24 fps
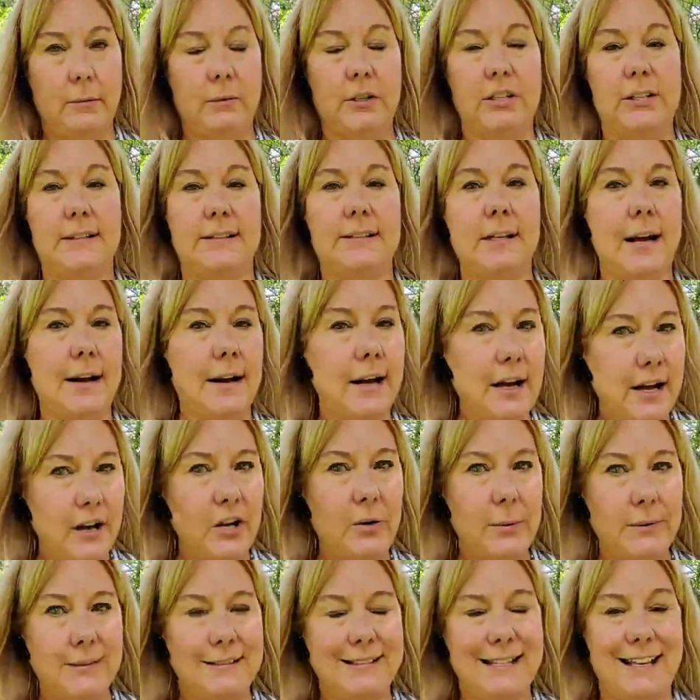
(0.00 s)
which is not
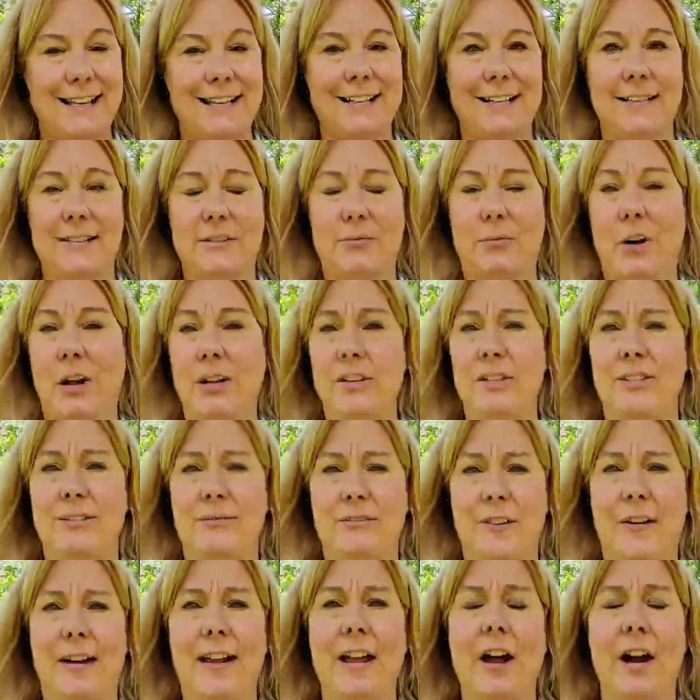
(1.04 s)
100% because runs are
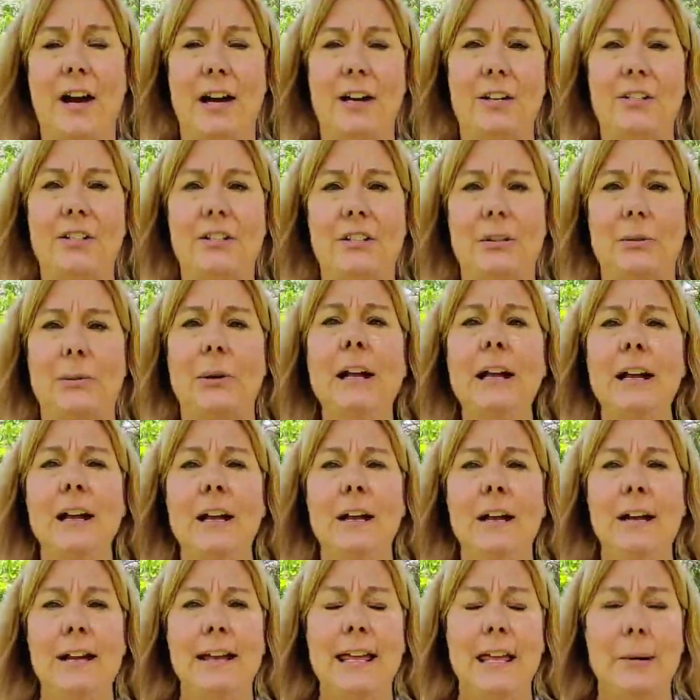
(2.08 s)
very hard to
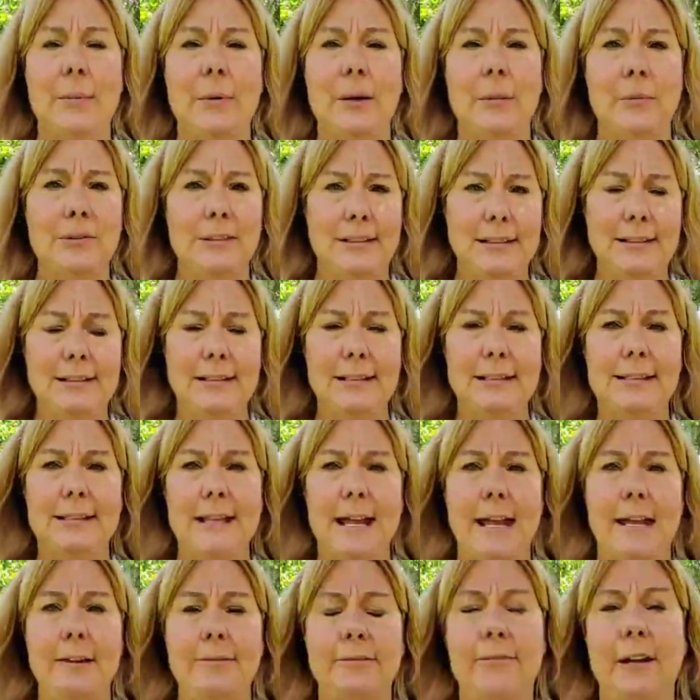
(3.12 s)
keep completely
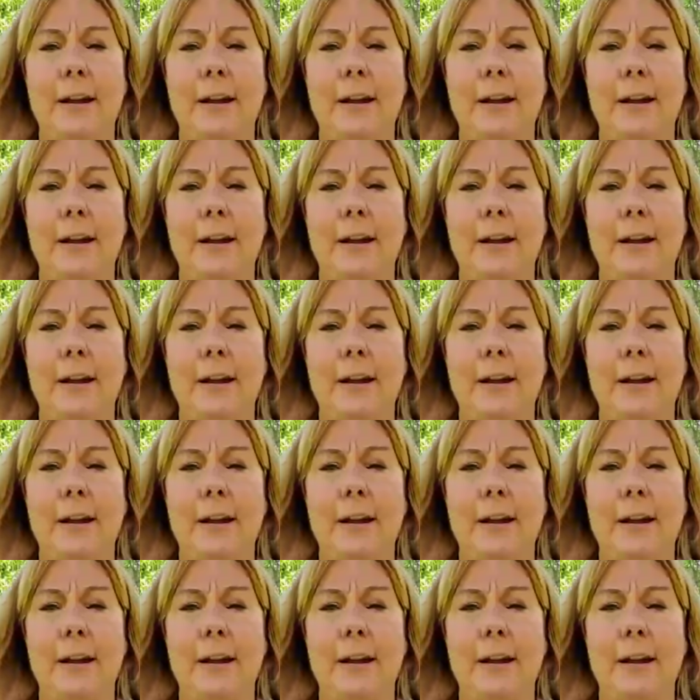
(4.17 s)
safe.